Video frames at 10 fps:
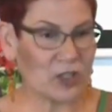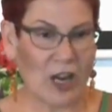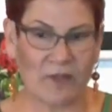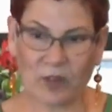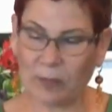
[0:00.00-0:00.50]

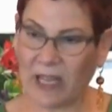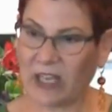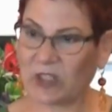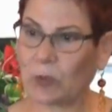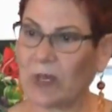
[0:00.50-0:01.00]
time from
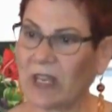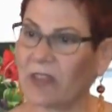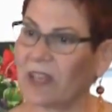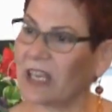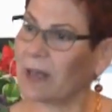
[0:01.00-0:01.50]
last week
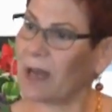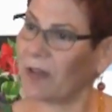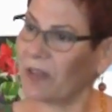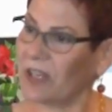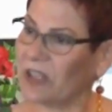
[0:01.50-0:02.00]
thinking
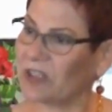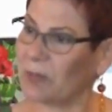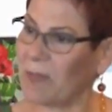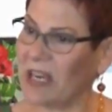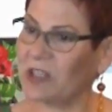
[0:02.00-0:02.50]
about things
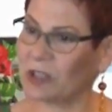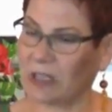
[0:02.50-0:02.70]
that made you